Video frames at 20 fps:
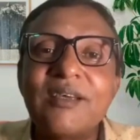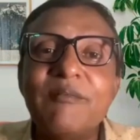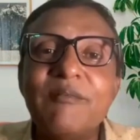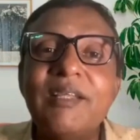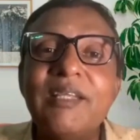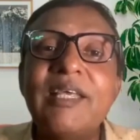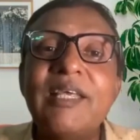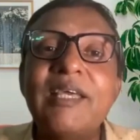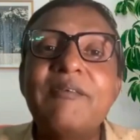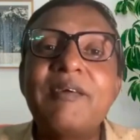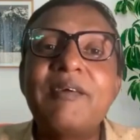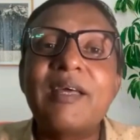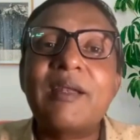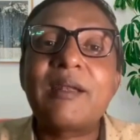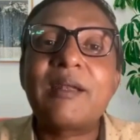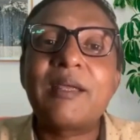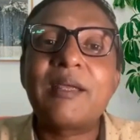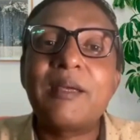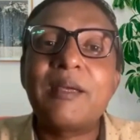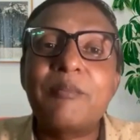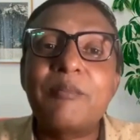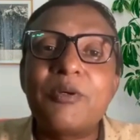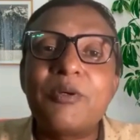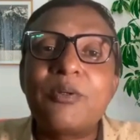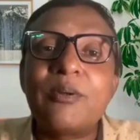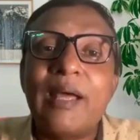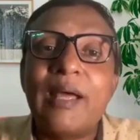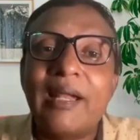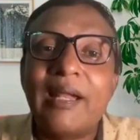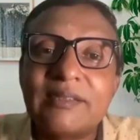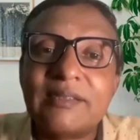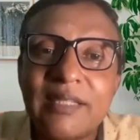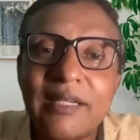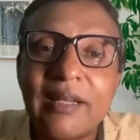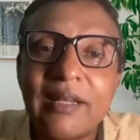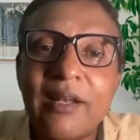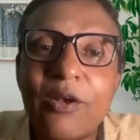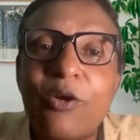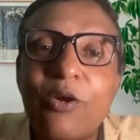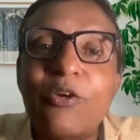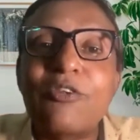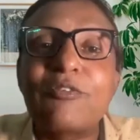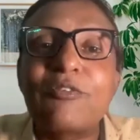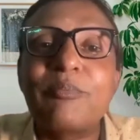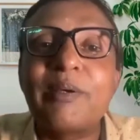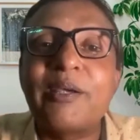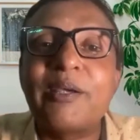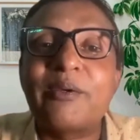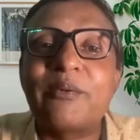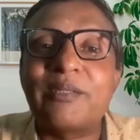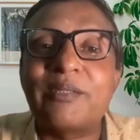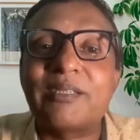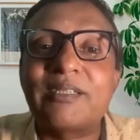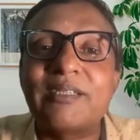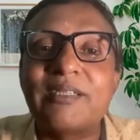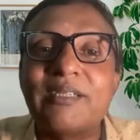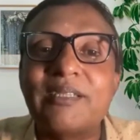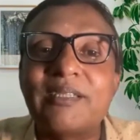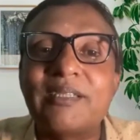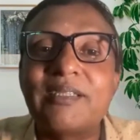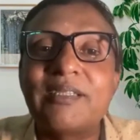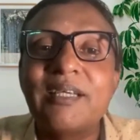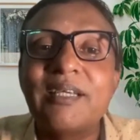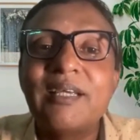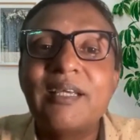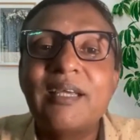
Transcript: when they were able to answer a lot of my questions,